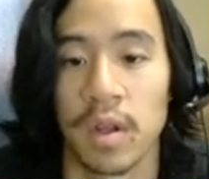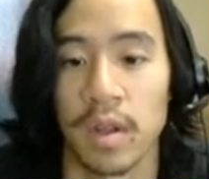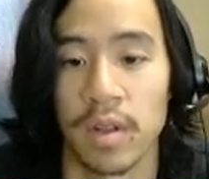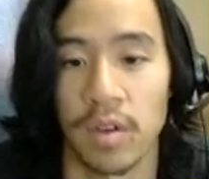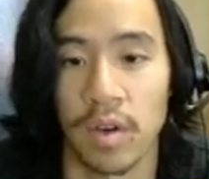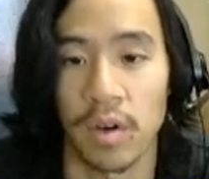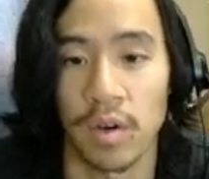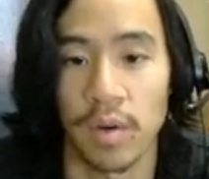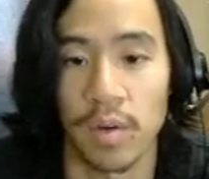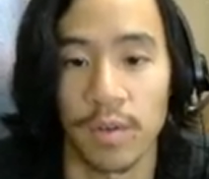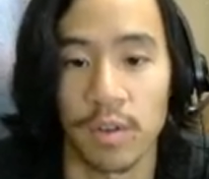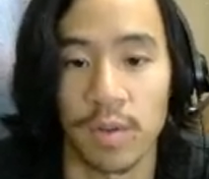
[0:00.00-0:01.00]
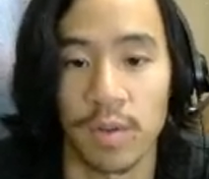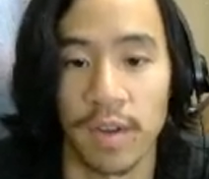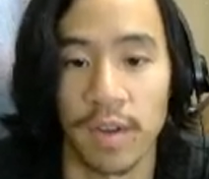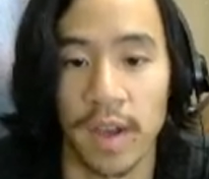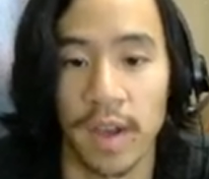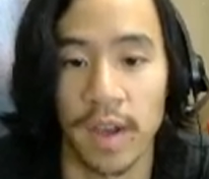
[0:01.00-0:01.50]
So first we
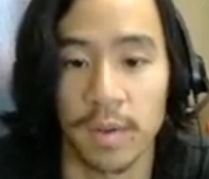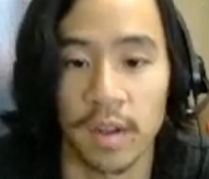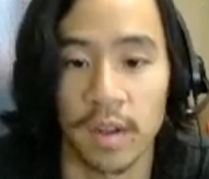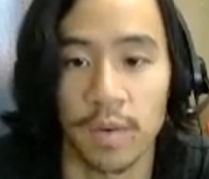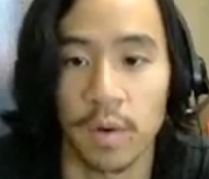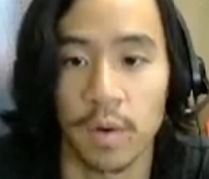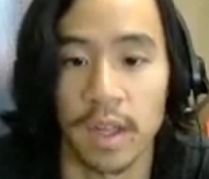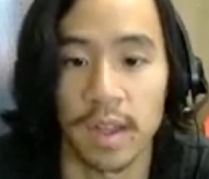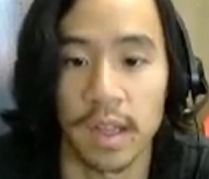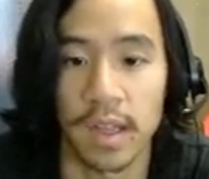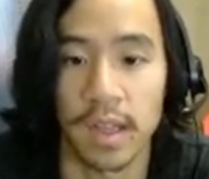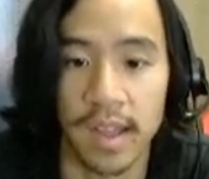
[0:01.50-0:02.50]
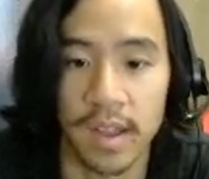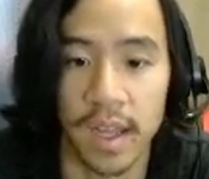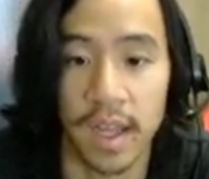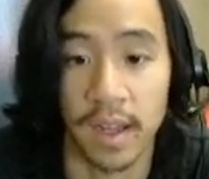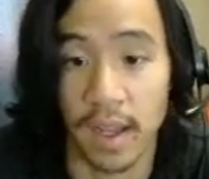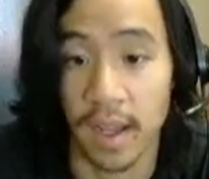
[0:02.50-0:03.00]
have x minus 4 is less
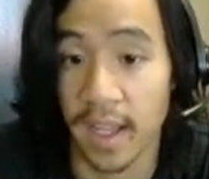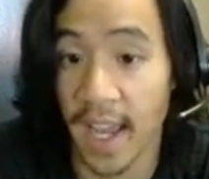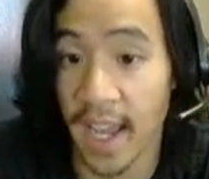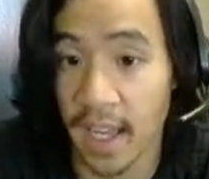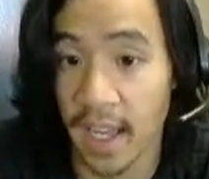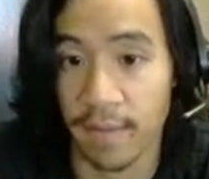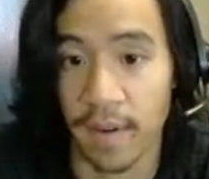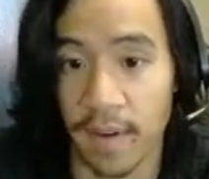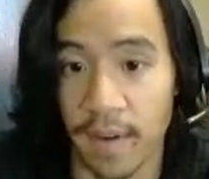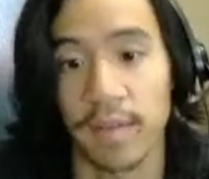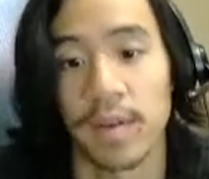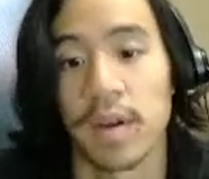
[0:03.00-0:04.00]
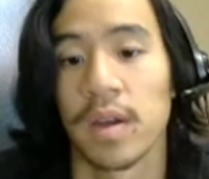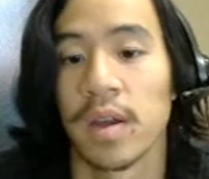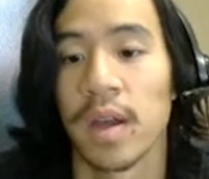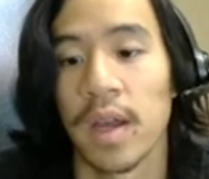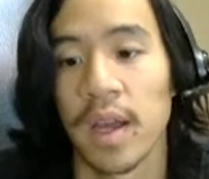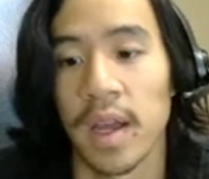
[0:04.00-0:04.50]
than a negative 5.
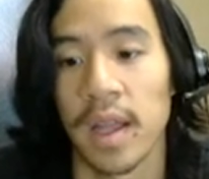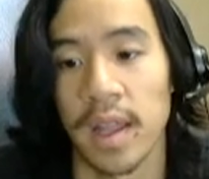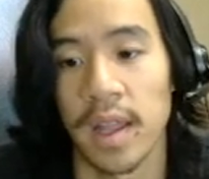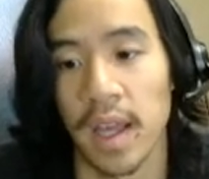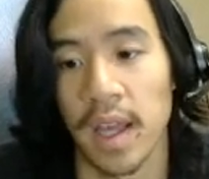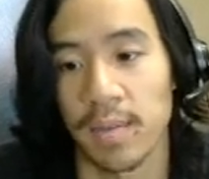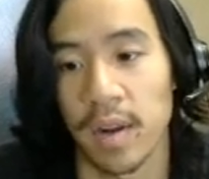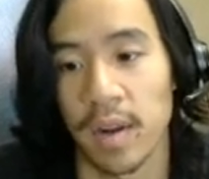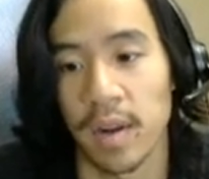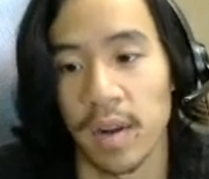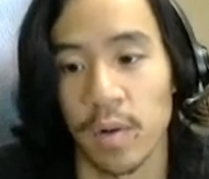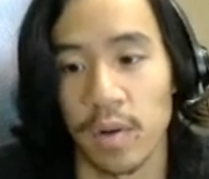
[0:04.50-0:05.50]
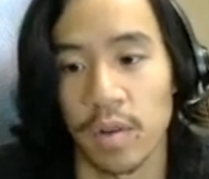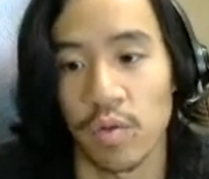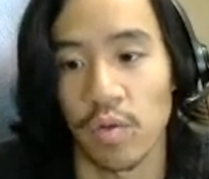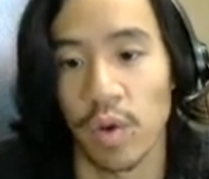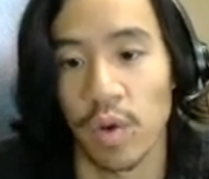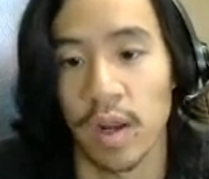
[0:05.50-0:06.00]
And x minus 4 is
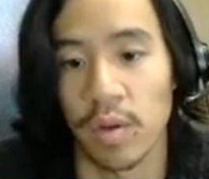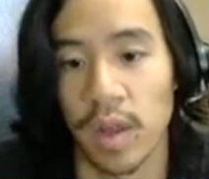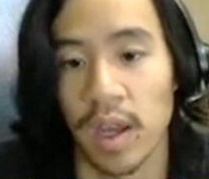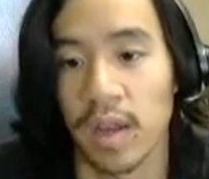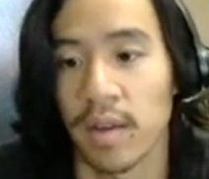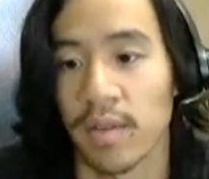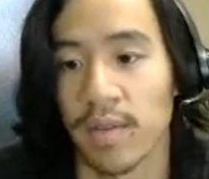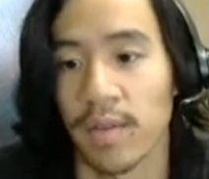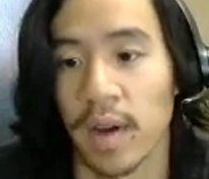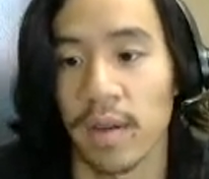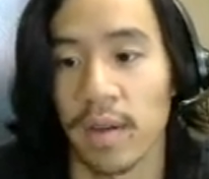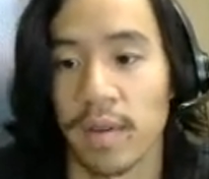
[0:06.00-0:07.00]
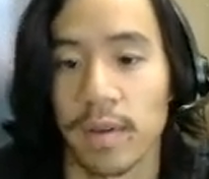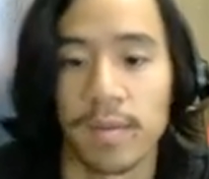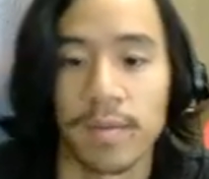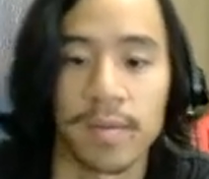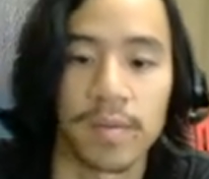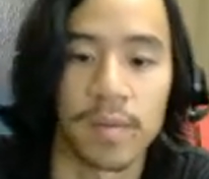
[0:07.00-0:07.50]
greater than 5.
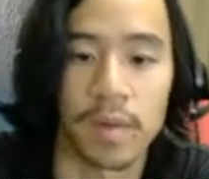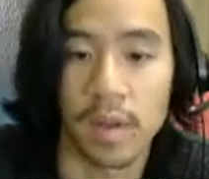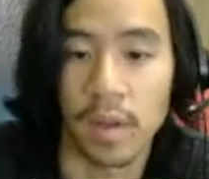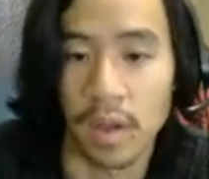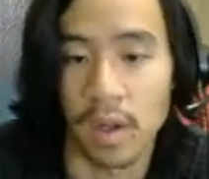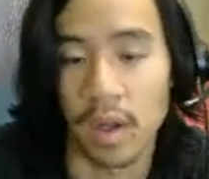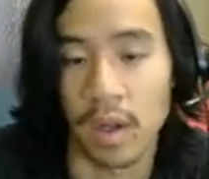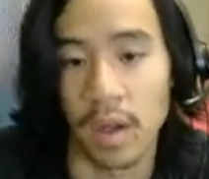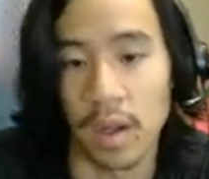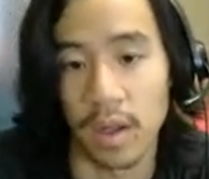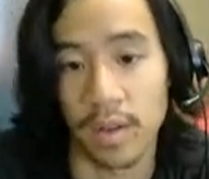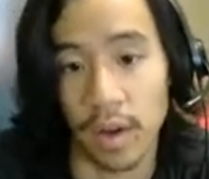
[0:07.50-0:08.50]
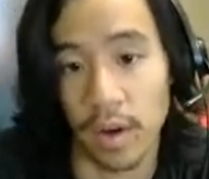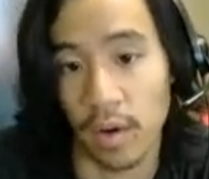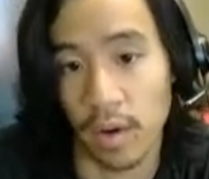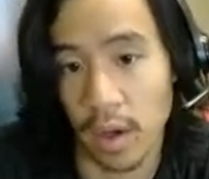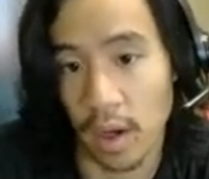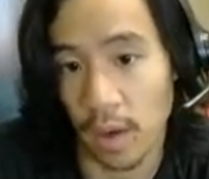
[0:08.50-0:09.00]

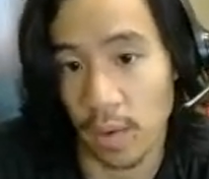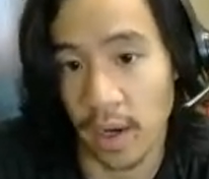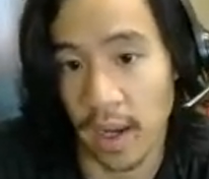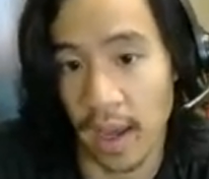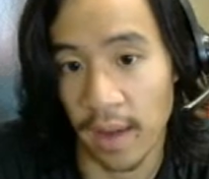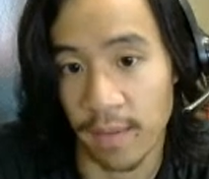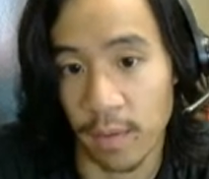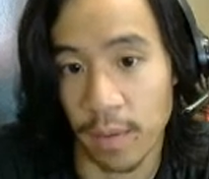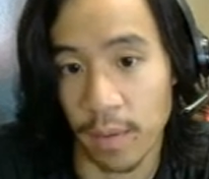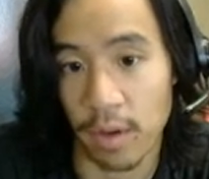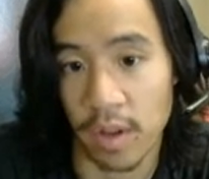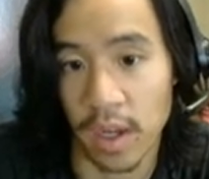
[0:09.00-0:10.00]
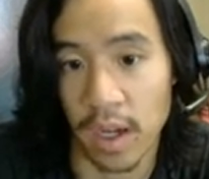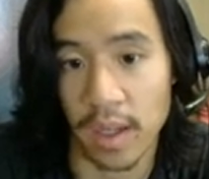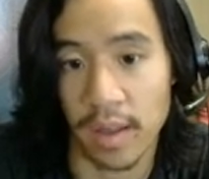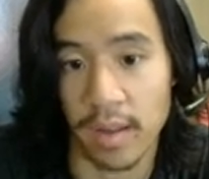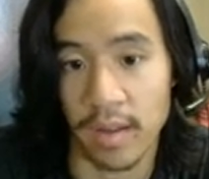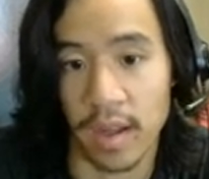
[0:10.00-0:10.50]
So we're going to add 4 to both
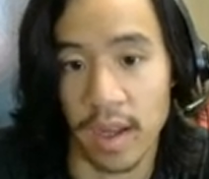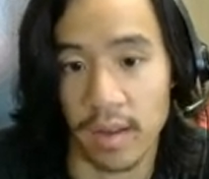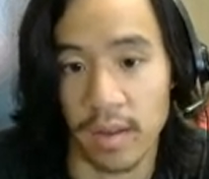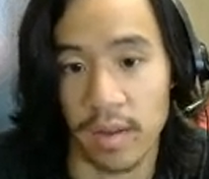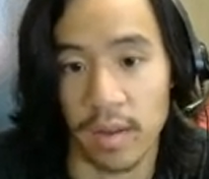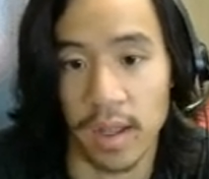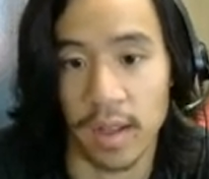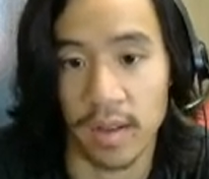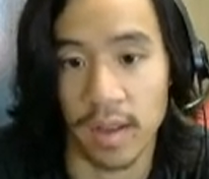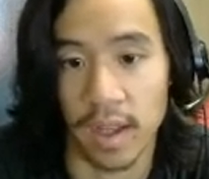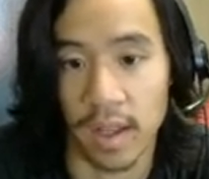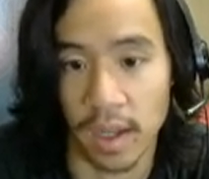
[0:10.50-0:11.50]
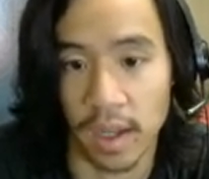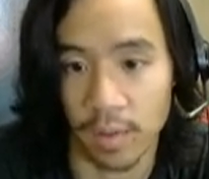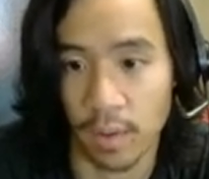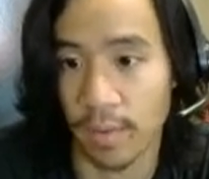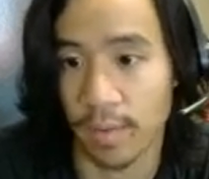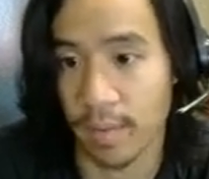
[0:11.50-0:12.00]
sides. This x is less than negative
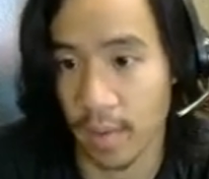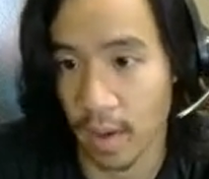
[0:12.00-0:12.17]
1.